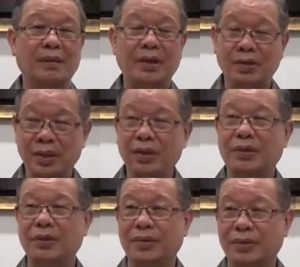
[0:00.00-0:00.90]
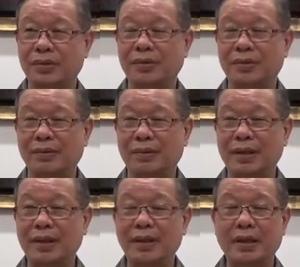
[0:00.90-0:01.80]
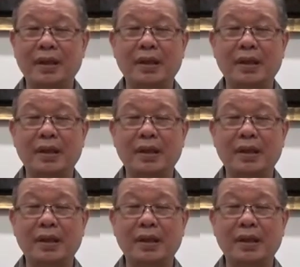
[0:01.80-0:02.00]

what you eat also. Yeah?